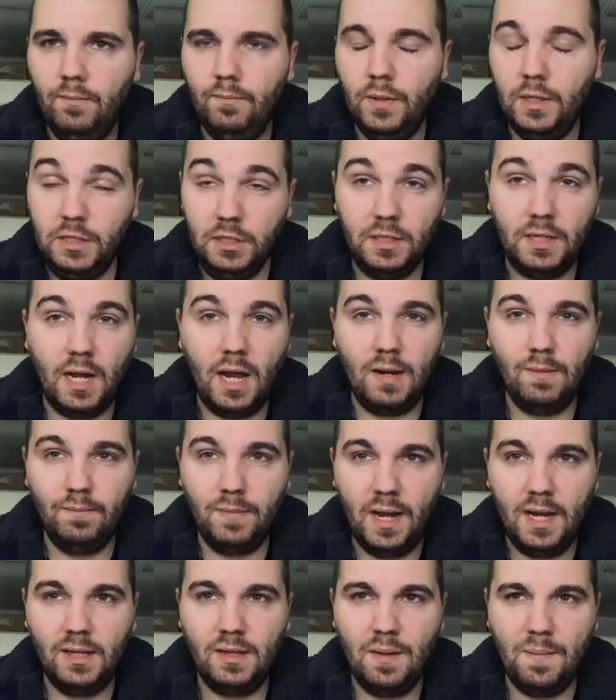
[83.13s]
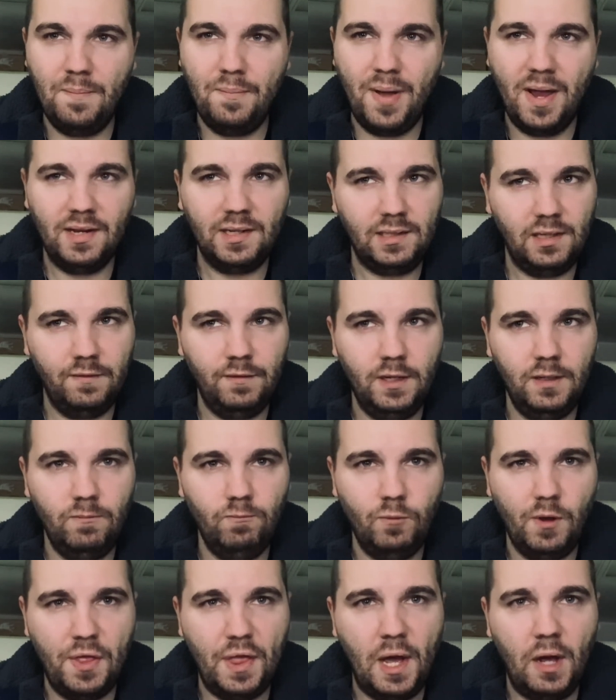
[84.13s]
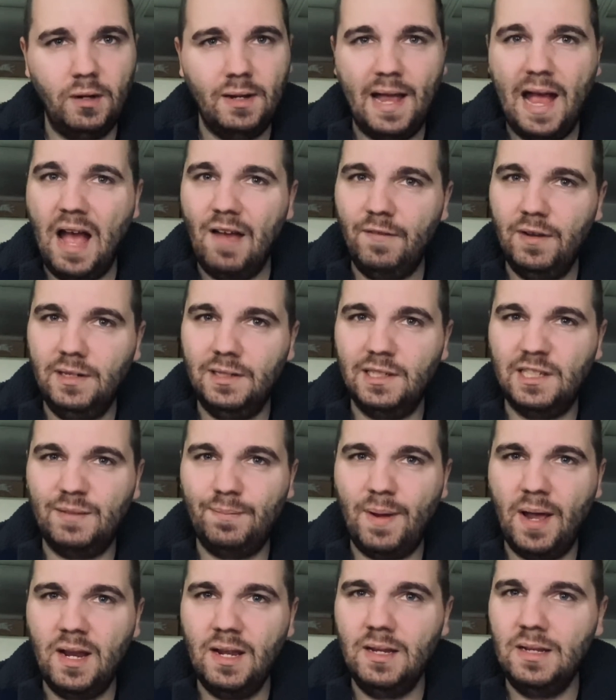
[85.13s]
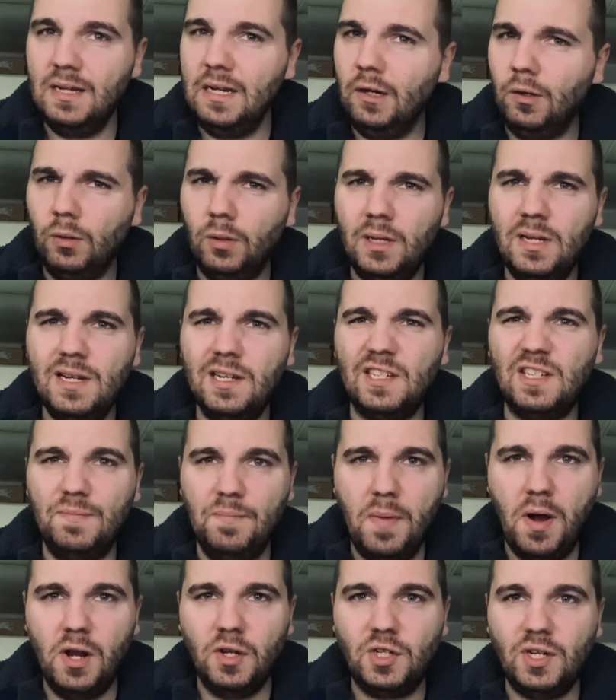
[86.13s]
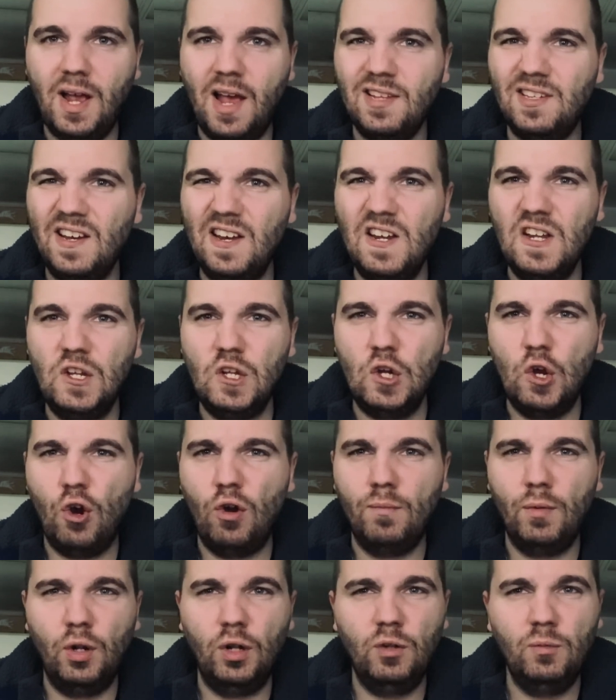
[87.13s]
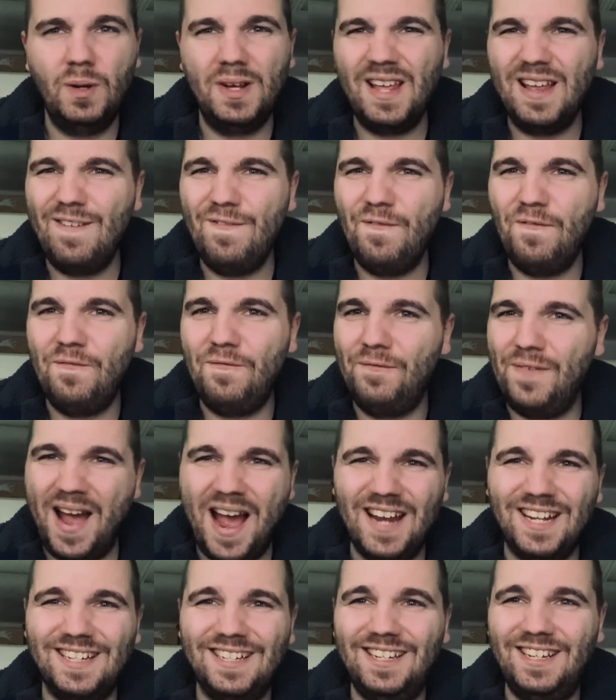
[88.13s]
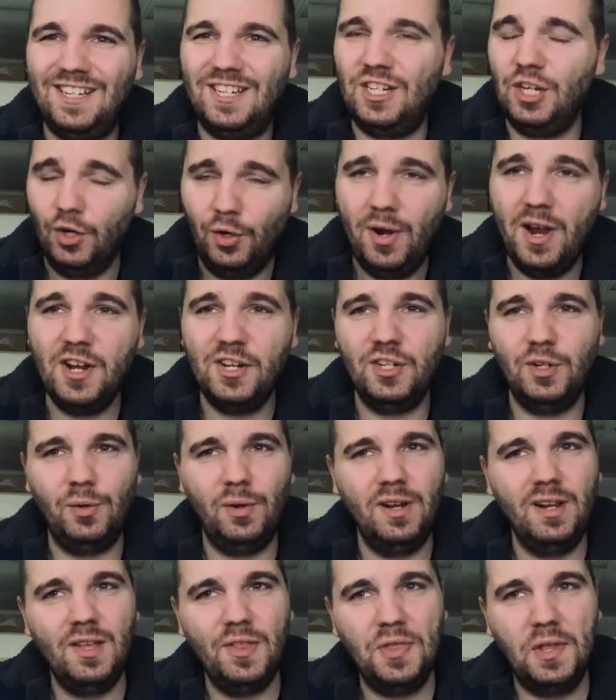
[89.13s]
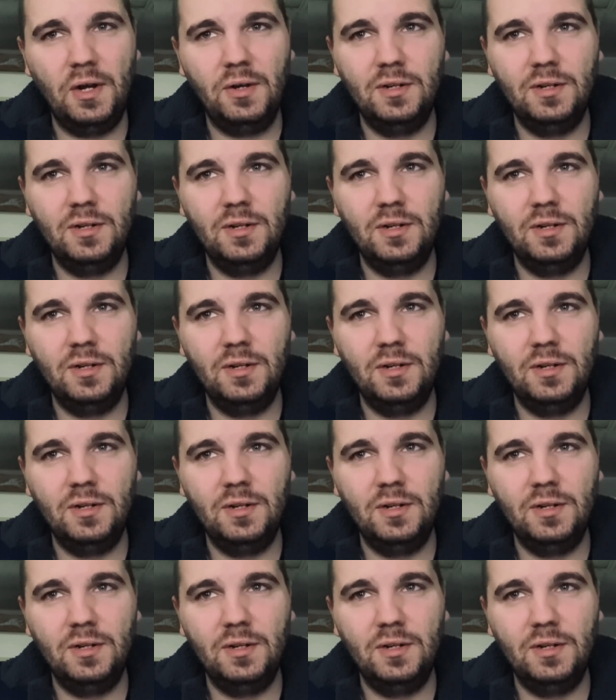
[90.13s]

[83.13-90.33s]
but you can make the best of it without having to spend nearly as much as a noble with a fat treasury at their